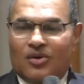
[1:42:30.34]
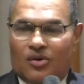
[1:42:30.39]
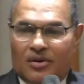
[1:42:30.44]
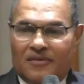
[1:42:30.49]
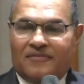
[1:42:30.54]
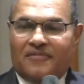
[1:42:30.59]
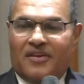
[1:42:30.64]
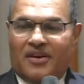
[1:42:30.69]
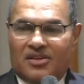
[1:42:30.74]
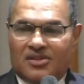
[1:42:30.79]

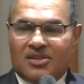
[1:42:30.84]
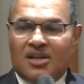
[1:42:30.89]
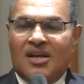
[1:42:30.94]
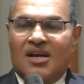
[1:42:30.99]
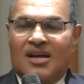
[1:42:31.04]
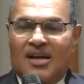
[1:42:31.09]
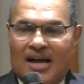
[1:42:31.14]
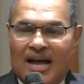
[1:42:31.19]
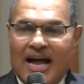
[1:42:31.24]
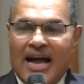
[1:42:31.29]
finished
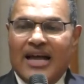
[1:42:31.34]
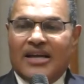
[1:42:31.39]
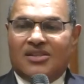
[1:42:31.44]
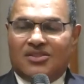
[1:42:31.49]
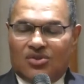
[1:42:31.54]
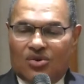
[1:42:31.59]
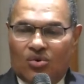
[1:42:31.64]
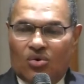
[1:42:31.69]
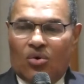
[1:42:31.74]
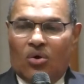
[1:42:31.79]
high
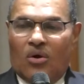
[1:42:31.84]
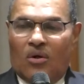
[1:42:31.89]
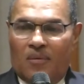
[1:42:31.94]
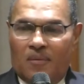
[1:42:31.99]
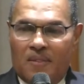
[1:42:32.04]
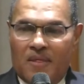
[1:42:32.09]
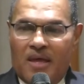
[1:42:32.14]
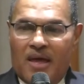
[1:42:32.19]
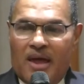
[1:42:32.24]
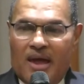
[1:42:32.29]
school,
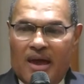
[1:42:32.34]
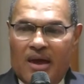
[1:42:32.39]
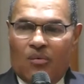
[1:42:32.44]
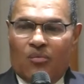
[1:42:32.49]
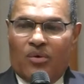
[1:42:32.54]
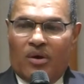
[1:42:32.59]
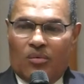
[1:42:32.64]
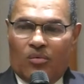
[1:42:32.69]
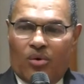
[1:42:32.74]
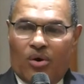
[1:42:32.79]
and
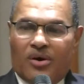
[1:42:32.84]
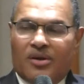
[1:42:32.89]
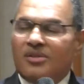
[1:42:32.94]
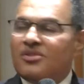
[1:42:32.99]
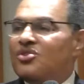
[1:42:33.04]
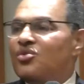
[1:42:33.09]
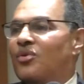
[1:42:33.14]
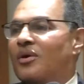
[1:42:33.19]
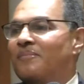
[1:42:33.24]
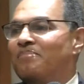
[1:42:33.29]
we're working
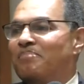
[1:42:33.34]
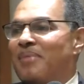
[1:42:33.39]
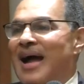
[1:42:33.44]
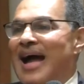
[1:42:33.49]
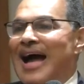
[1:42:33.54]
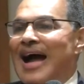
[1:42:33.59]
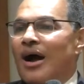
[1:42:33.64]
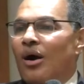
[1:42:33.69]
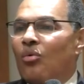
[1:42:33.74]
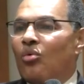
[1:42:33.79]
to
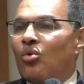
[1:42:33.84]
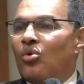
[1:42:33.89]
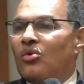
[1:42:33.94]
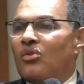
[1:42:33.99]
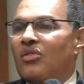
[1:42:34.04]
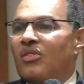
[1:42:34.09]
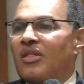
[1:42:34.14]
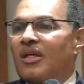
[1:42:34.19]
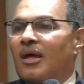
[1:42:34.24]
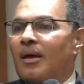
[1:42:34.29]
empower
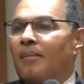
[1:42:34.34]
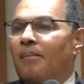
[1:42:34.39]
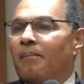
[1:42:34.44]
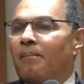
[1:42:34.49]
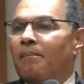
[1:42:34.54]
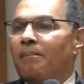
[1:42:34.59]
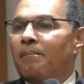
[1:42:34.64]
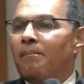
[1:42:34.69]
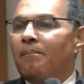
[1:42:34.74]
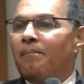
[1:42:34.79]
them.
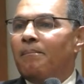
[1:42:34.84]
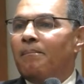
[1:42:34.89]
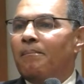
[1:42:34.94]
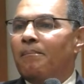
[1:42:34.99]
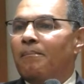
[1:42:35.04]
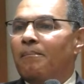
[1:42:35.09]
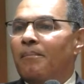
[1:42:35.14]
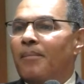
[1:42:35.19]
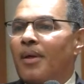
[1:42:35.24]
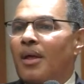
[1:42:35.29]

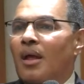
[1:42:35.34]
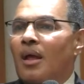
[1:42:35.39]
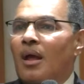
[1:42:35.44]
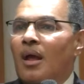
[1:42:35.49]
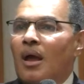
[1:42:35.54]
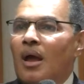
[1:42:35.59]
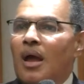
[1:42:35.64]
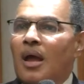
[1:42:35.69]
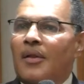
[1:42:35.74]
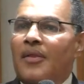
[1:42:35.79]

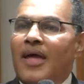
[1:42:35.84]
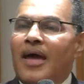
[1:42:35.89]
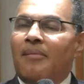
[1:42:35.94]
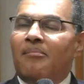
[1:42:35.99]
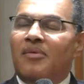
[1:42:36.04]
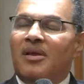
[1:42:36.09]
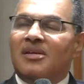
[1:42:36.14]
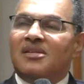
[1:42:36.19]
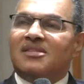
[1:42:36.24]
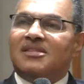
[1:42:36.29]
And that
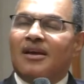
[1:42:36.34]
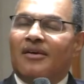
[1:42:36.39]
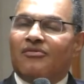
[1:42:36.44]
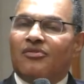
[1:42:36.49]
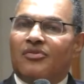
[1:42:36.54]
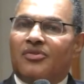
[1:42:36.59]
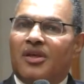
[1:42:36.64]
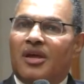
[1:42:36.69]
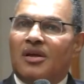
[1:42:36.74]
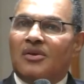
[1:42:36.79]
means several
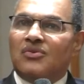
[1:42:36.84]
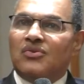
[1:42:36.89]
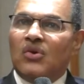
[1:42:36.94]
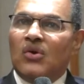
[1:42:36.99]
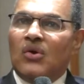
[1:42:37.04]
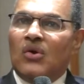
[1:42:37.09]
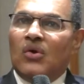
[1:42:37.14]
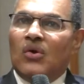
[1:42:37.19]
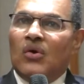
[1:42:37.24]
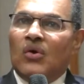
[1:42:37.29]
things.
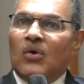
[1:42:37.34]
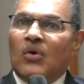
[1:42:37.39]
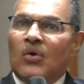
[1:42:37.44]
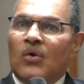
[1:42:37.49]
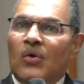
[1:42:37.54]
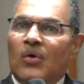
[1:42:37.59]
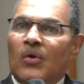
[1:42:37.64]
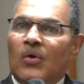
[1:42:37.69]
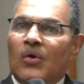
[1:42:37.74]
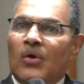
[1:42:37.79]

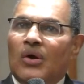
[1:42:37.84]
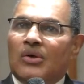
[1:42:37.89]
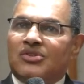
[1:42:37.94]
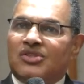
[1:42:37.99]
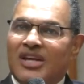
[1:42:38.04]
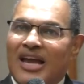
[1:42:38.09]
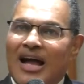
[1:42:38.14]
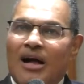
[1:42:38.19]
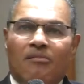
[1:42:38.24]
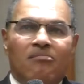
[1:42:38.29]
A
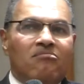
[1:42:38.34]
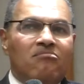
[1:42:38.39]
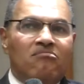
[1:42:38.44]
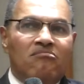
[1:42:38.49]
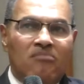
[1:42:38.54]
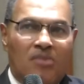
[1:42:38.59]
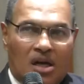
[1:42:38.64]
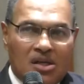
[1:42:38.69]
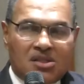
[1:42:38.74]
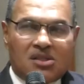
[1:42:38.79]
child
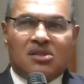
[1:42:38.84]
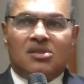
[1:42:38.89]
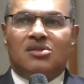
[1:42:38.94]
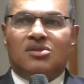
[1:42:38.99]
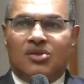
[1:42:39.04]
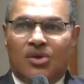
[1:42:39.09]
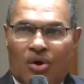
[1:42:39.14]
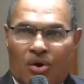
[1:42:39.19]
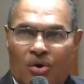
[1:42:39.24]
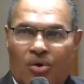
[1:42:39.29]
must
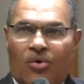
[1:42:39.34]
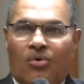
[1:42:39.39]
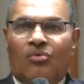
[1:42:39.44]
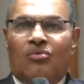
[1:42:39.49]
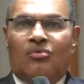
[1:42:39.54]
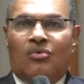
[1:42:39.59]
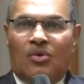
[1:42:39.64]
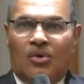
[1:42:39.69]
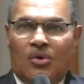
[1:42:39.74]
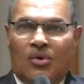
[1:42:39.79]
learn
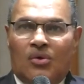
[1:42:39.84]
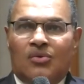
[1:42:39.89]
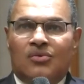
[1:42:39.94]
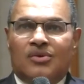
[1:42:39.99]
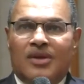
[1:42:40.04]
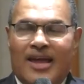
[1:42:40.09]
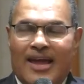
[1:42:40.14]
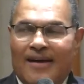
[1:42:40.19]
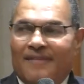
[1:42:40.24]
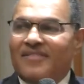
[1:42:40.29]
to
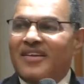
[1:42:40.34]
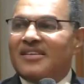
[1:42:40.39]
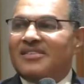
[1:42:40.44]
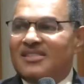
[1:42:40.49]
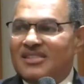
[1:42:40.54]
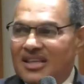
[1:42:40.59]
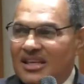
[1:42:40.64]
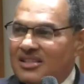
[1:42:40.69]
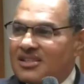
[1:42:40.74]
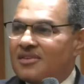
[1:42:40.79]
have that
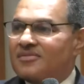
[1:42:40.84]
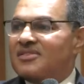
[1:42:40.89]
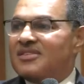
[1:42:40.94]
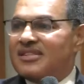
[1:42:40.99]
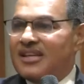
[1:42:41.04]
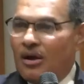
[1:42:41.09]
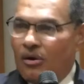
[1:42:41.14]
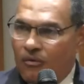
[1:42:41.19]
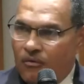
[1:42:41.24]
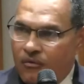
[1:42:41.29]
sense of
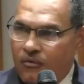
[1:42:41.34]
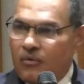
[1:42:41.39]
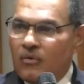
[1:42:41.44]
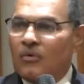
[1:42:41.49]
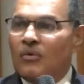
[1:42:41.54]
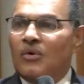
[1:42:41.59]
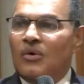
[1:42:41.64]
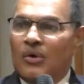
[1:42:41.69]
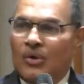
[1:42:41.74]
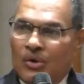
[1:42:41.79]
self,
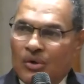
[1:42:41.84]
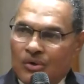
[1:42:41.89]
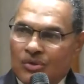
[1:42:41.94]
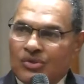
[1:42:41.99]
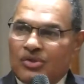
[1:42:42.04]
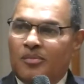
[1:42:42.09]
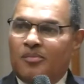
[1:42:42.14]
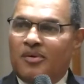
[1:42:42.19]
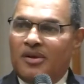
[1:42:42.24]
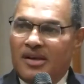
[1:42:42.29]

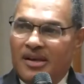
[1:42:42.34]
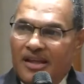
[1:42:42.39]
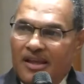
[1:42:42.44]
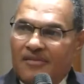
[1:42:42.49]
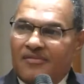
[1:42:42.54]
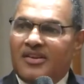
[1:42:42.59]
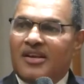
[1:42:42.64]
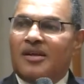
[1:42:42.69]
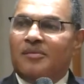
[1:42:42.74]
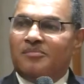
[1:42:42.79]
to believe
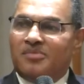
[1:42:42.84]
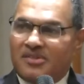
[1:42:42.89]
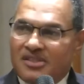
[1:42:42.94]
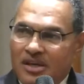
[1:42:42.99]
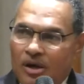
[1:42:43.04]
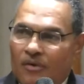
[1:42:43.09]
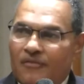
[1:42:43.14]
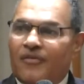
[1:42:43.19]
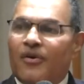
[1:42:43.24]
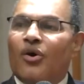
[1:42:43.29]
in
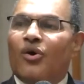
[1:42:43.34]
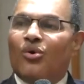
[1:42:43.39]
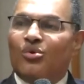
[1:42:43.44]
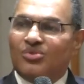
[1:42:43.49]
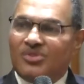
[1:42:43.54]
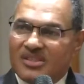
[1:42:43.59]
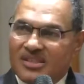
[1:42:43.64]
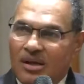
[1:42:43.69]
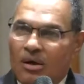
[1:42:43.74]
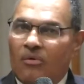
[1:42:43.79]
himself or
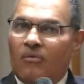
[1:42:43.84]
herself.